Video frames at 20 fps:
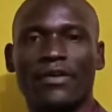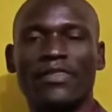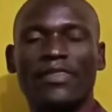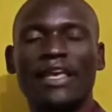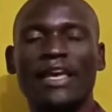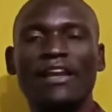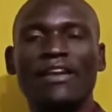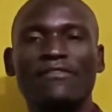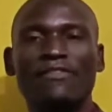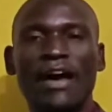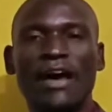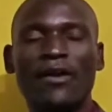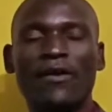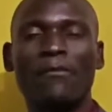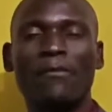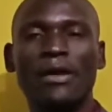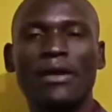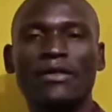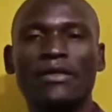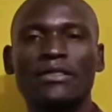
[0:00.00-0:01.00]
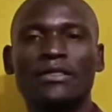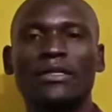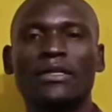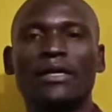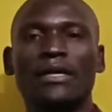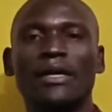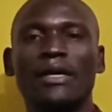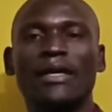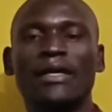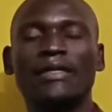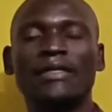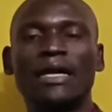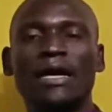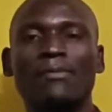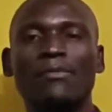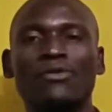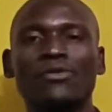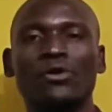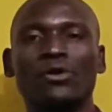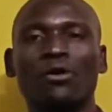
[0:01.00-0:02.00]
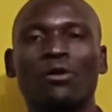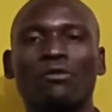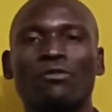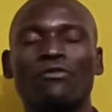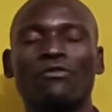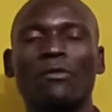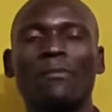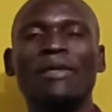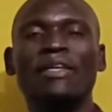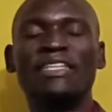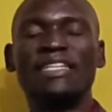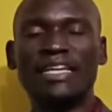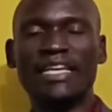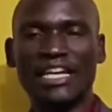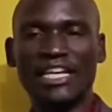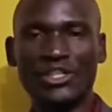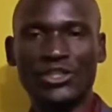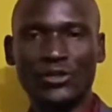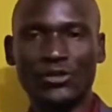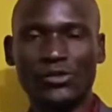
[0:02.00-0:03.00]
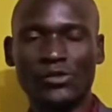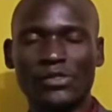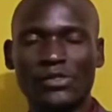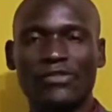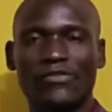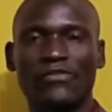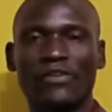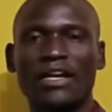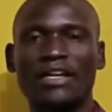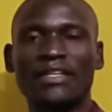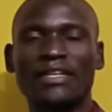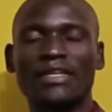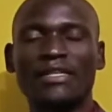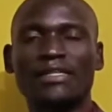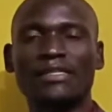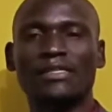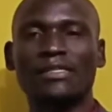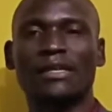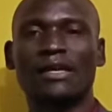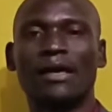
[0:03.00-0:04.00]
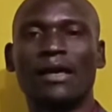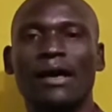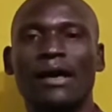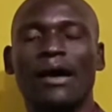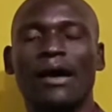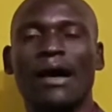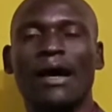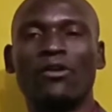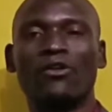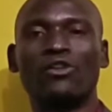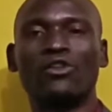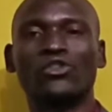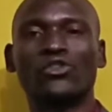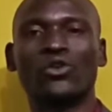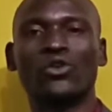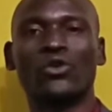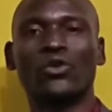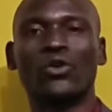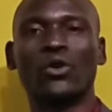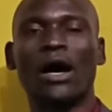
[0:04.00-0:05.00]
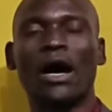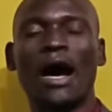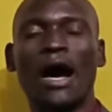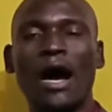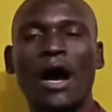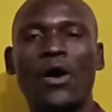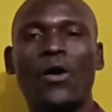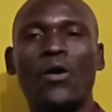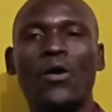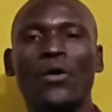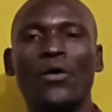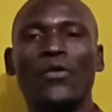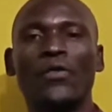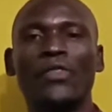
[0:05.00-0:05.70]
the environment in terms of mitigations factors and also how,